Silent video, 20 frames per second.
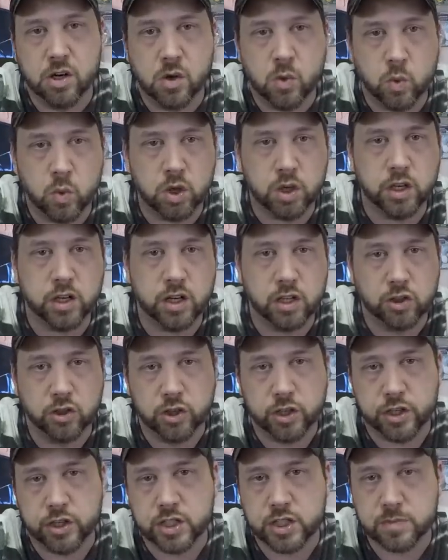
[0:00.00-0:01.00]
We're going to
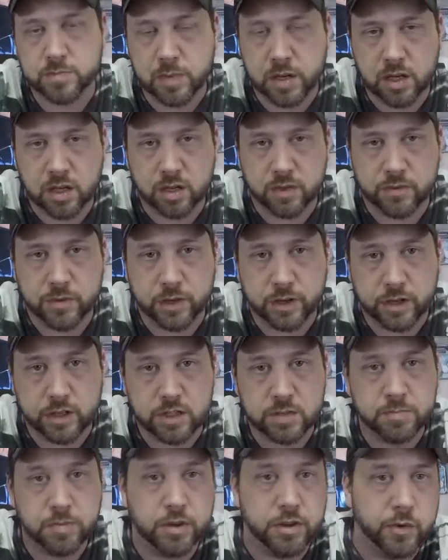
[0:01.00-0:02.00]
look at the smaller
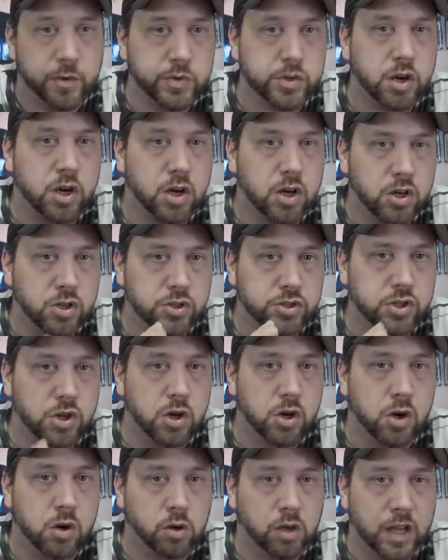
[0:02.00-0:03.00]
figures, but there was
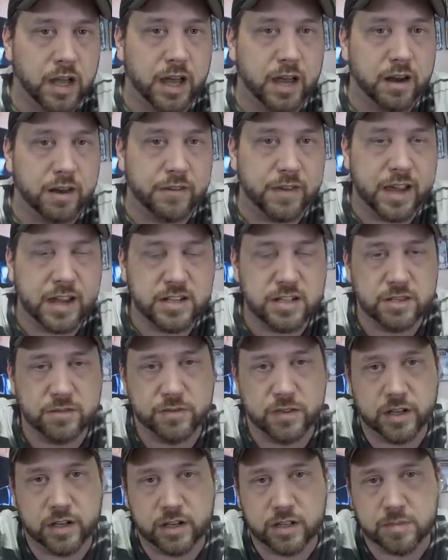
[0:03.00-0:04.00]
also a line of action
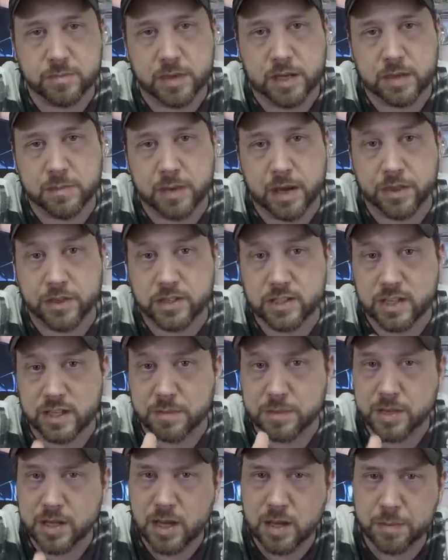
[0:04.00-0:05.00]
figures made by the
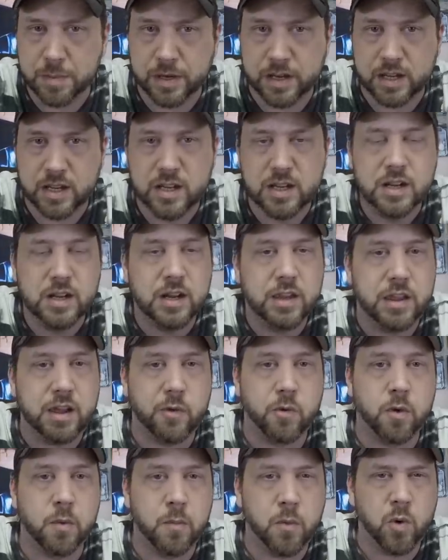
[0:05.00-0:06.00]
same company that
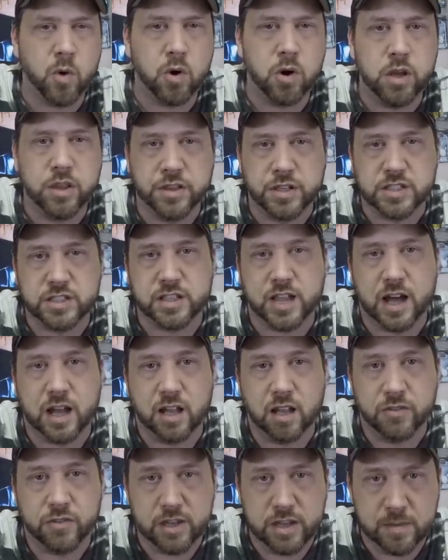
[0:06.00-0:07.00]
were more in the style
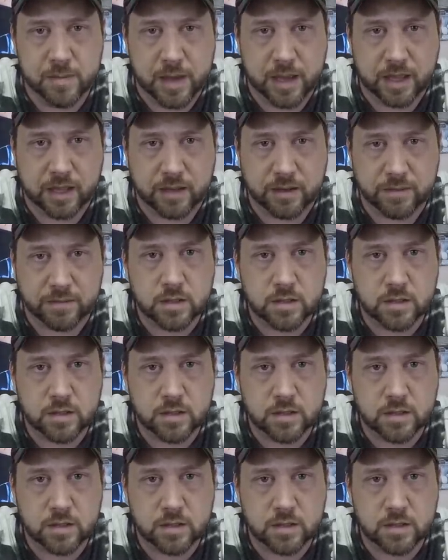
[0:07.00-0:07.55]
of He-Man